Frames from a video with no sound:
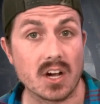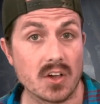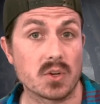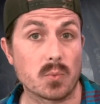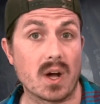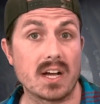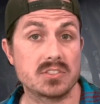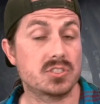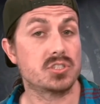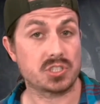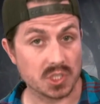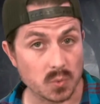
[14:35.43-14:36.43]
Otherwise,
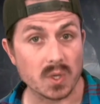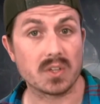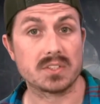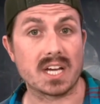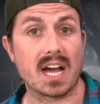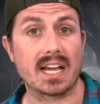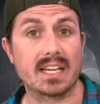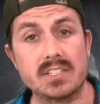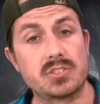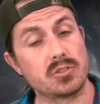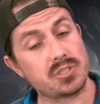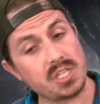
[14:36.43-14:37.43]
she will die. And so